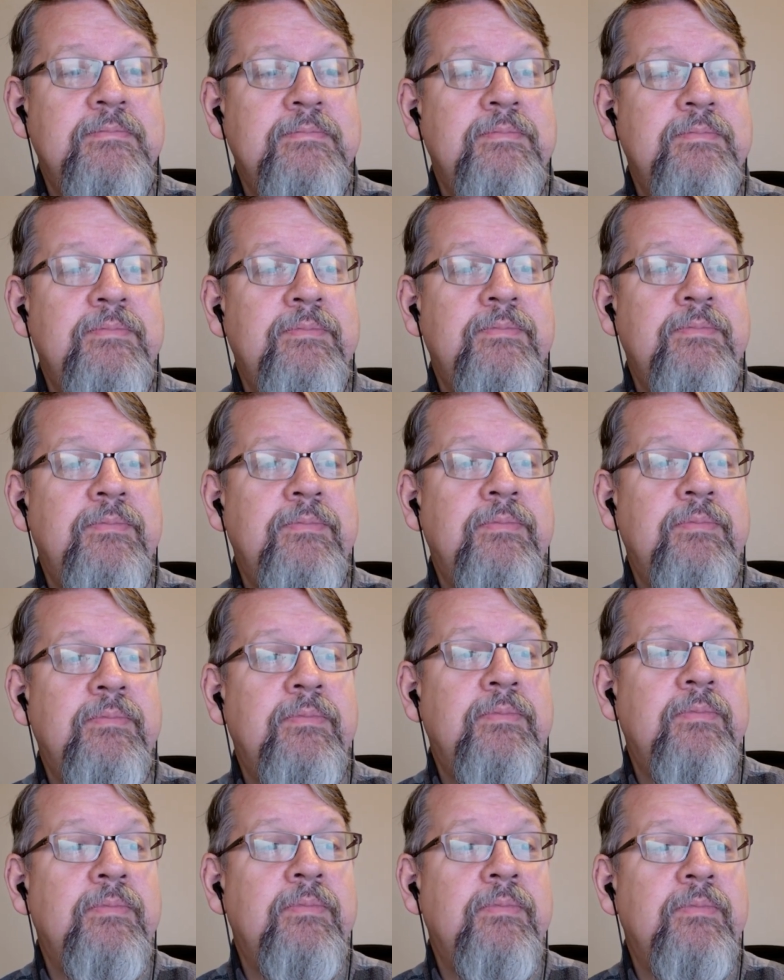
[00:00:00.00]

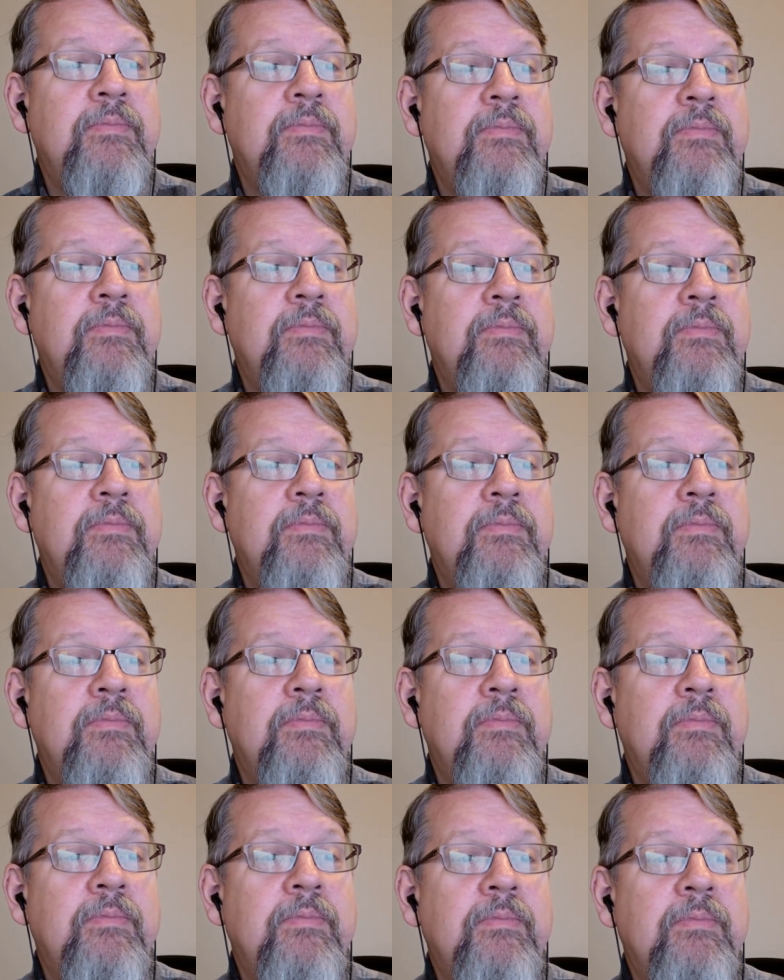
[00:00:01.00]

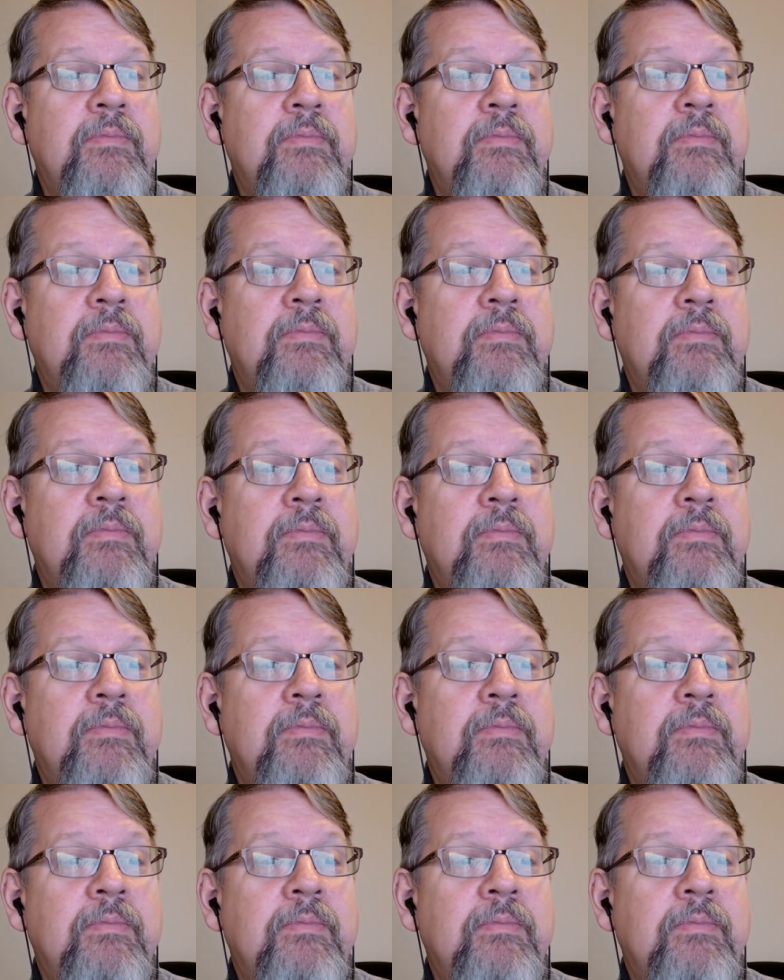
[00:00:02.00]
(not speaking)